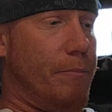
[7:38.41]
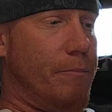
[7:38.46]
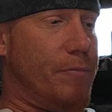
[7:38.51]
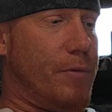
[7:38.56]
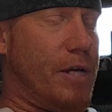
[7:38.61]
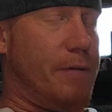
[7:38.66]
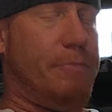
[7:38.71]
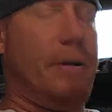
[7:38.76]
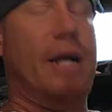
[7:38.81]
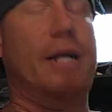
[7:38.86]

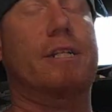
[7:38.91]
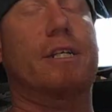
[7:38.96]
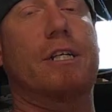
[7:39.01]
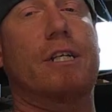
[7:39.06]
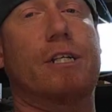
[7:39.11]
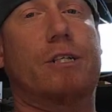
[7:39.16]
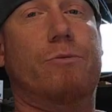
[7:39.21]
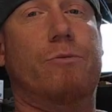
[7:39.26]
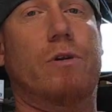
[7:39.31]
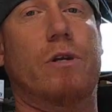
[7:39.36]
They basically
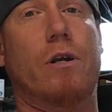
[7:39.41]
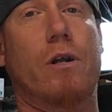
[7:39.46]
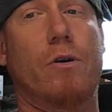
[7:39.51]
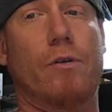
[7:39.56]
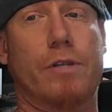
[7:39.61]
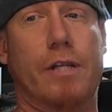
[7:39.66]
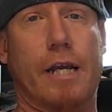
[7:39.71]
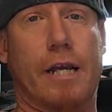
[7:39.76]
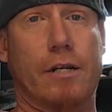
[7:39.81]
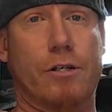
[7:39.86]
just want to know
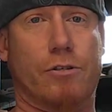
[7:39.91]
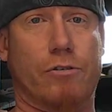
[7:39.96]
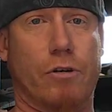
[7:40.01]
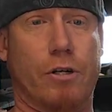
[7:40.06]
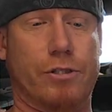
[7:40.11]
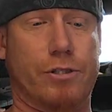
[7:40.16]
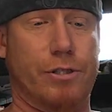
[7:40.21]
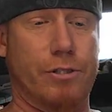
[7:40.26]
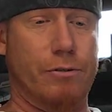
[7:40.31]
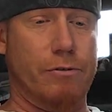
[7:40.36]
that they can
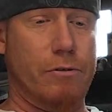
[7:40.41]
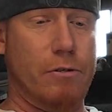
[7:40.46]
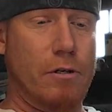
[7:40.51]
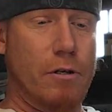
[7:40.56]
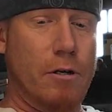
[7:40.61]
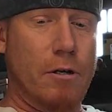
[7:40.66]
trust you.